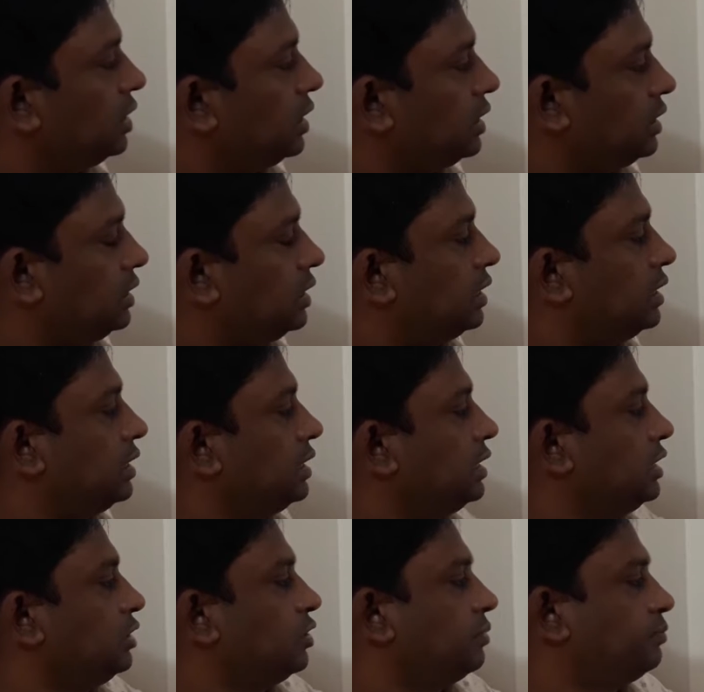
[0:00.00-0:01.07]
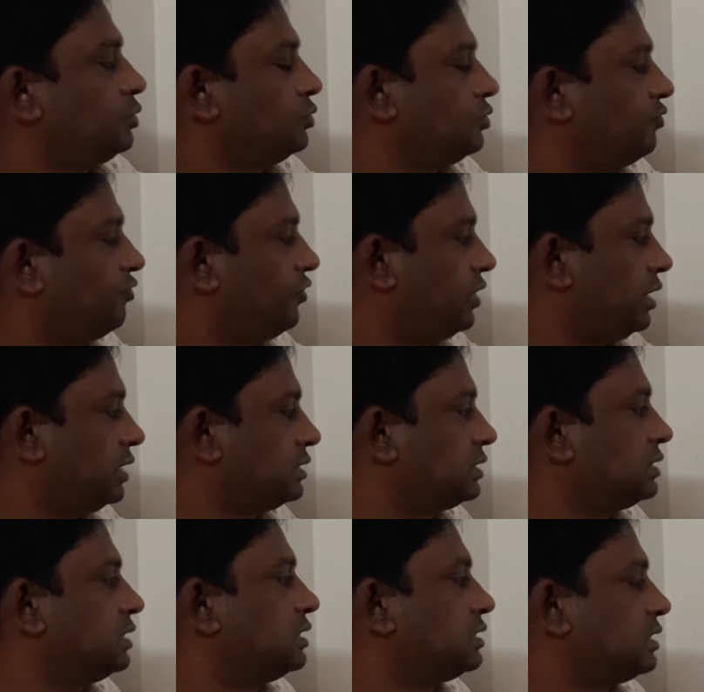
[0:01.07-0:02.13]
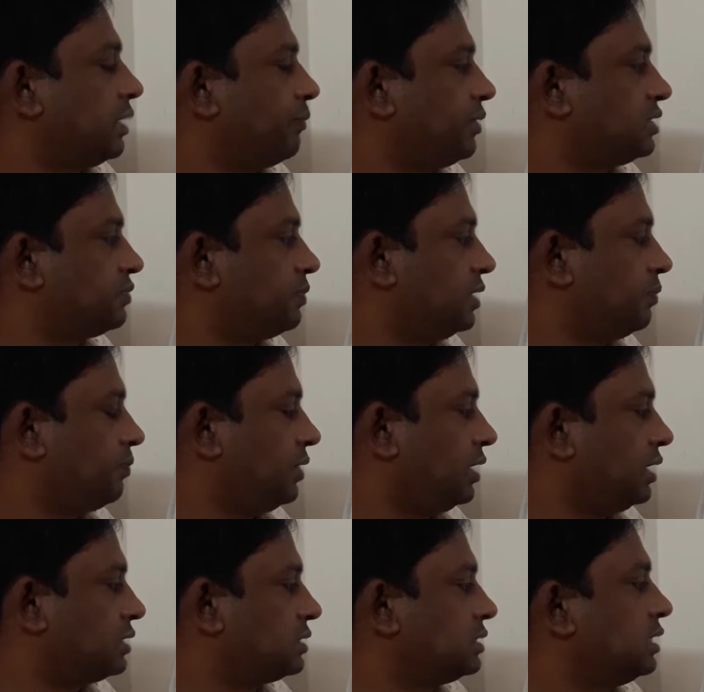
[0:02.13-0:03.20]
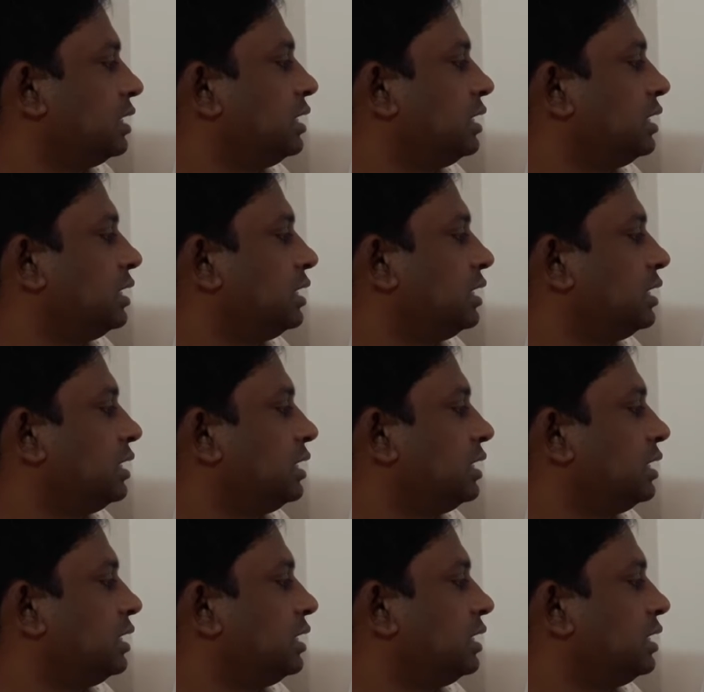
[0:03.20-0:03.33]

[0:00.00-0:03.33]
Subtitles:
Here you have to face suffix, prefix,